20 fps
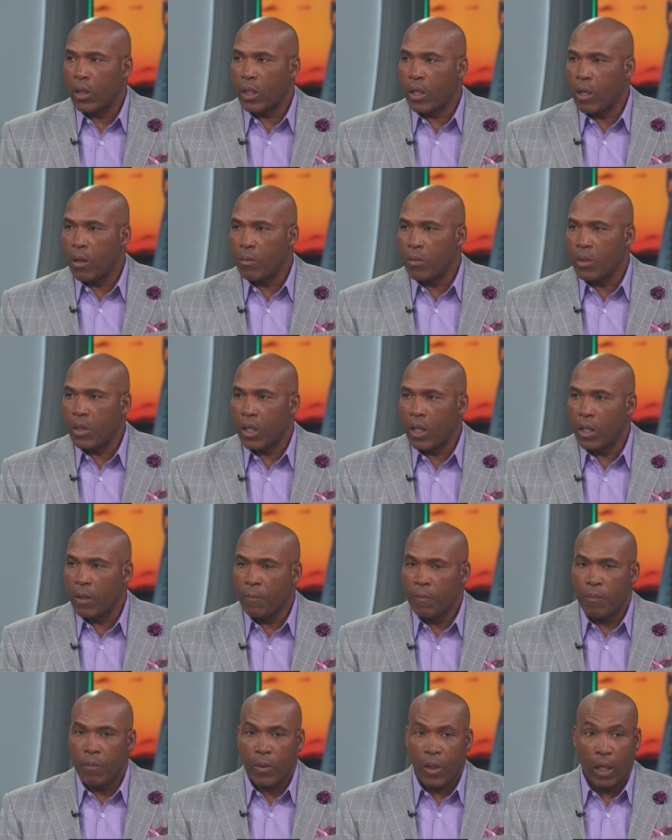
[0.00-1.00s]
that comes in,
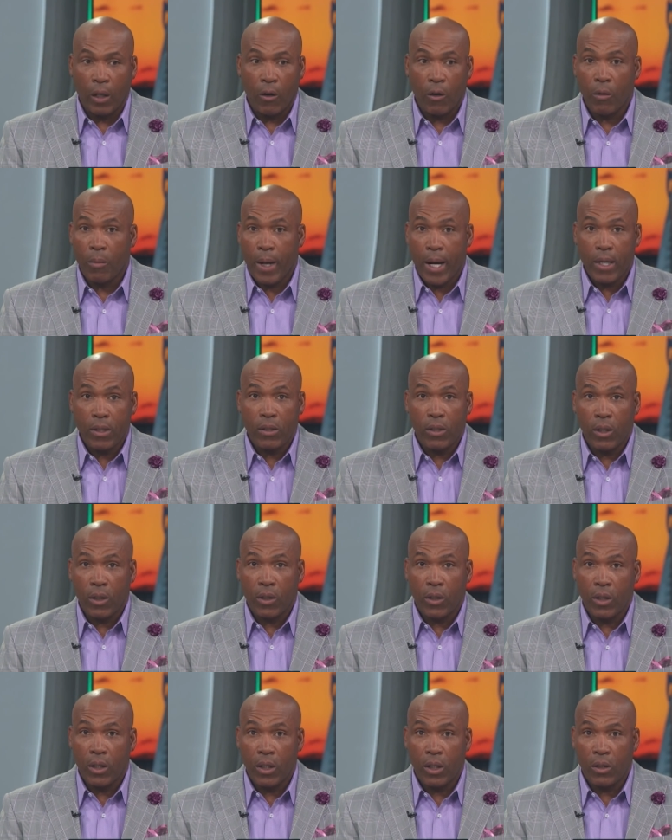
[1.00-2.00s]
and everybody's
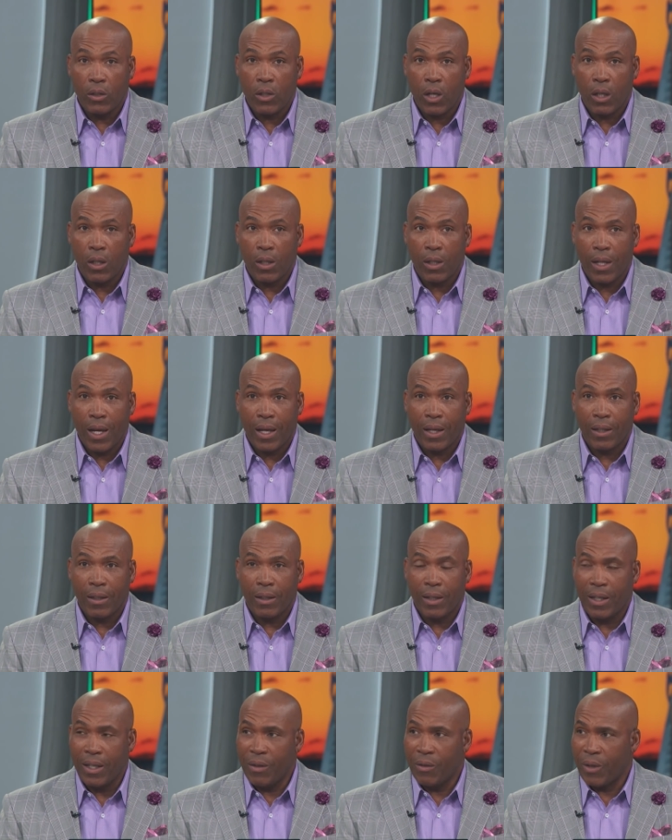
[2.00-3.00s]
looking at each other like
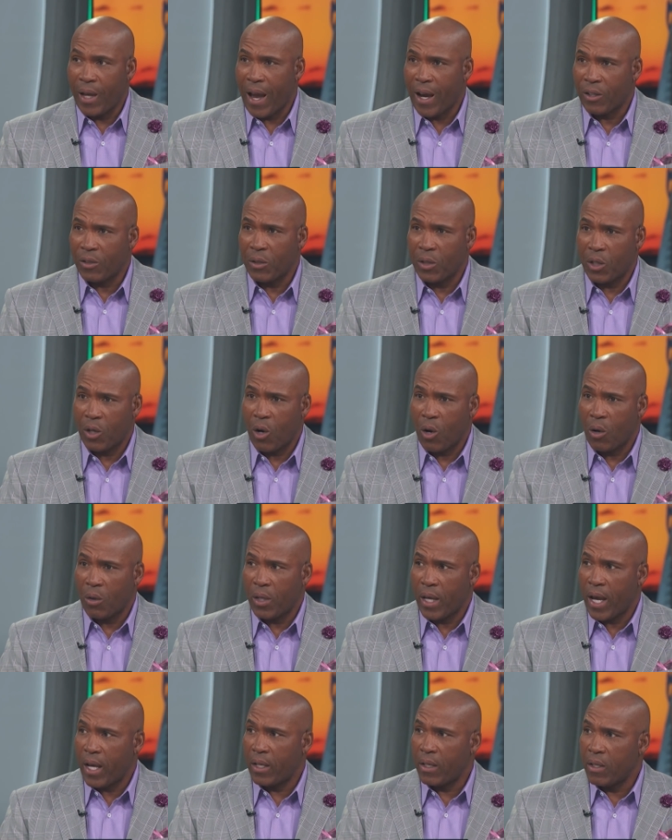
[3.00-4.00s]
he actually called
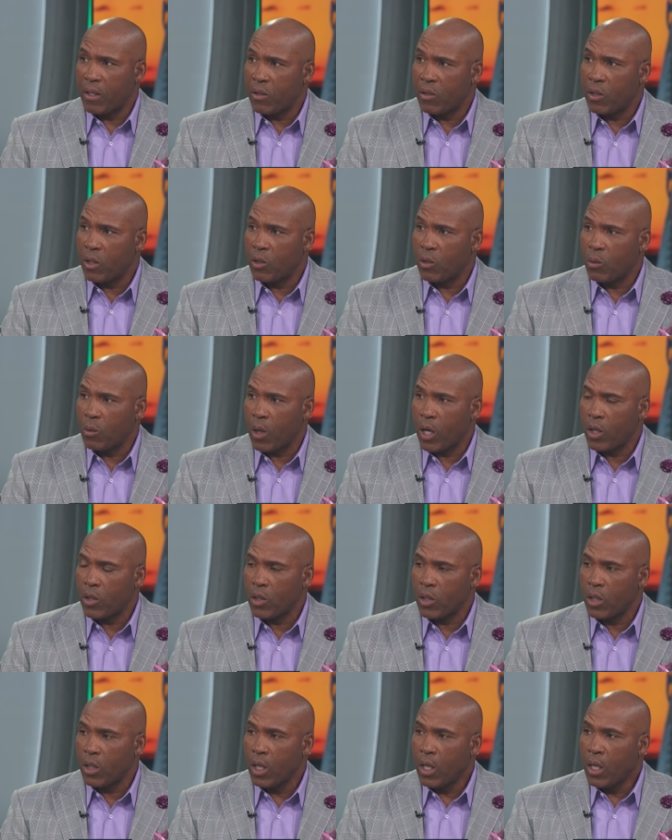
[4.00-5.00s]
that in this
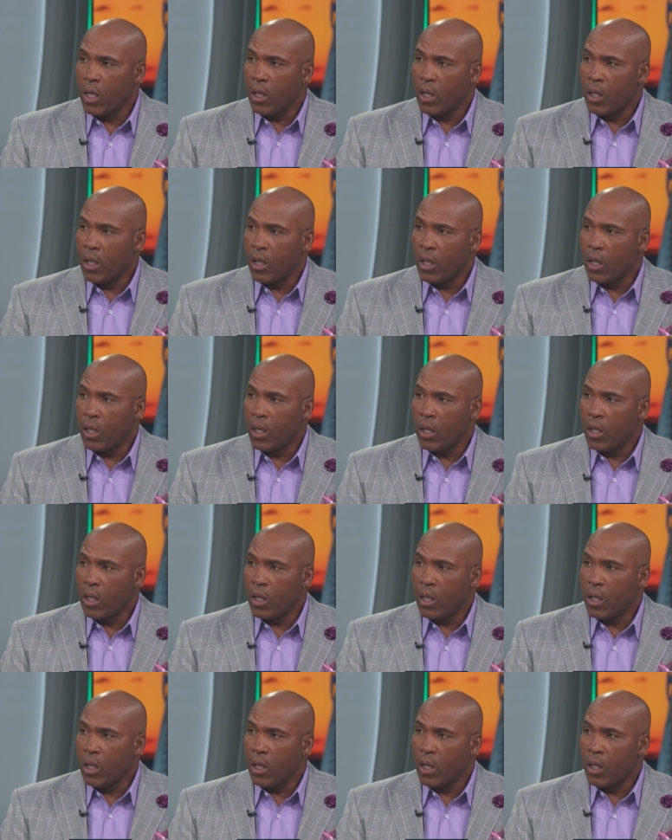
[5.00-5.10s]
situation.